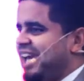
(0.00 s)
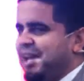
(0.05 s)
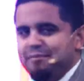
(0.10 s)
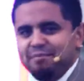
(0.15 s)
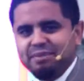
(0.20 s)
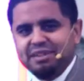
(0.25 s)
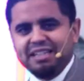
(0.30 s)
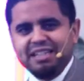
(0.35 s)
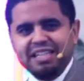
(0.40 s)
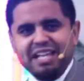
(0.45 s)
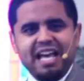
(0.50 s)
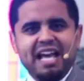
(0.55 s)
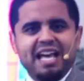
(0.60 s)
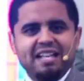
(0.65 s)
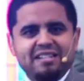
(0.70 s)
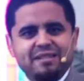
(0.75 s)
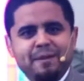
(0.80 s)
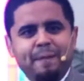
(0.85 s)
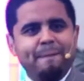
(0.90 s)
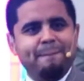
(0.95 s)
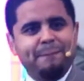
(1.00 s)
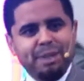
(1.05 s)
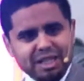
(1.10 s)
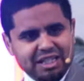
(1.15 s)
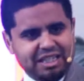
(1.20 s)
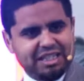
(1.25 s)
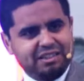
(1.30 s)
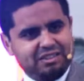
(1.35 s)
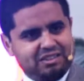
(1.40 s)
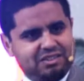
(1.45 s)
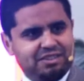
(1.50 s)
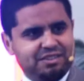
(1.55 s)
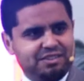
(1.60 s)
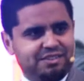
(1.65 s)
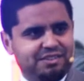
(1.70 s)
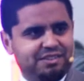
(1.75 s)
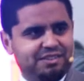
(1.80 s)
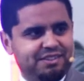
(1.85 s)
empty as a bucket